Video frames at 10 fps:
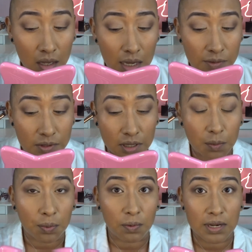I'm just going
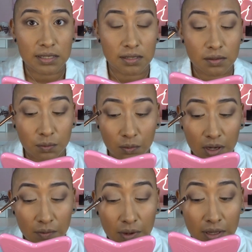to press one
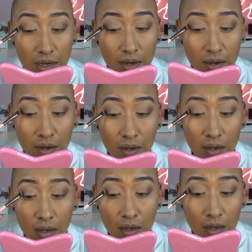right there
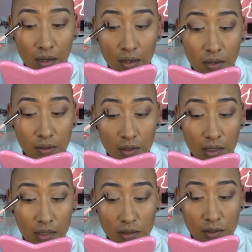
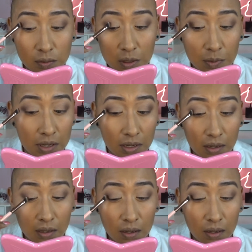and sweep it in.